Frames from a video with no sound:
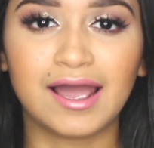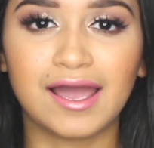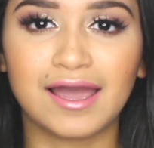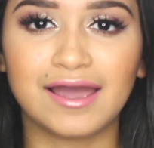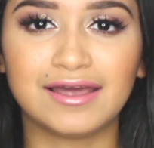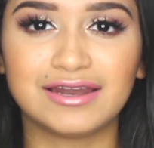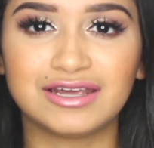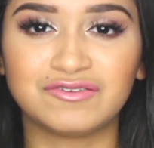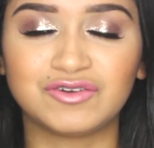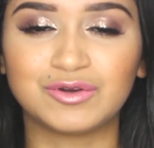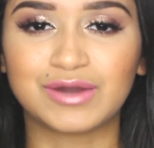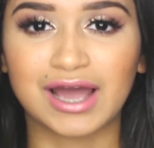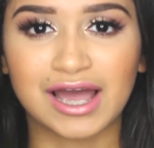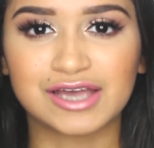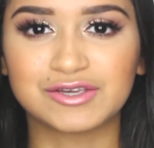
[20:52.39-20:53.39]
and if
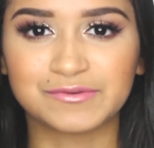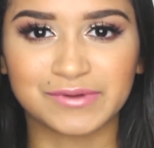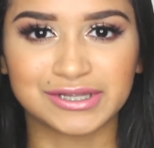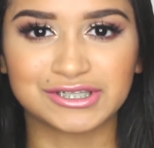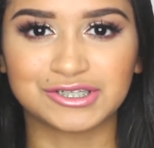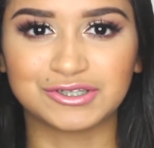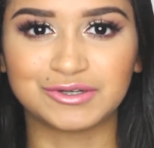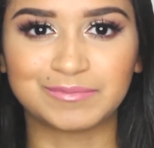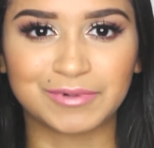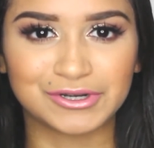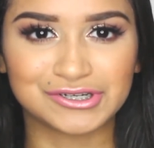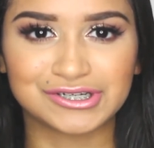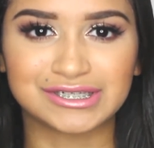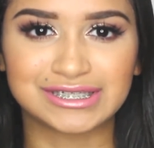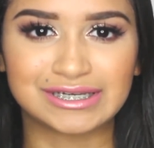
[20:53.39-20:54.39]
you guys want to
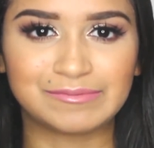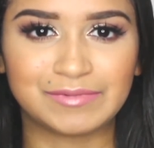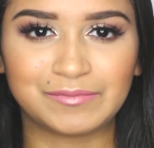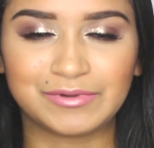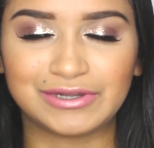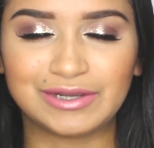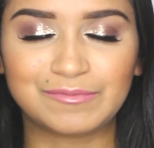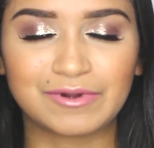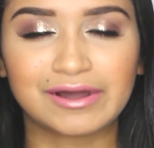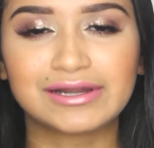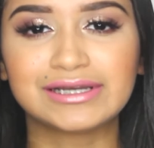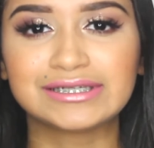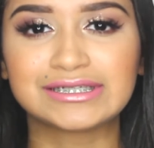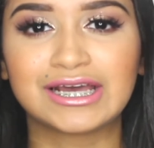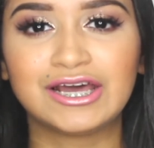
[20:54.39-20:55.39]
purchase Sigma Beauty
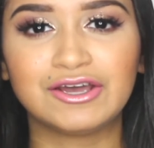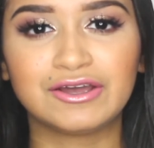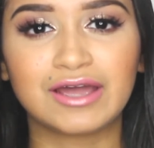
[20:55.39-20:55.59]
products,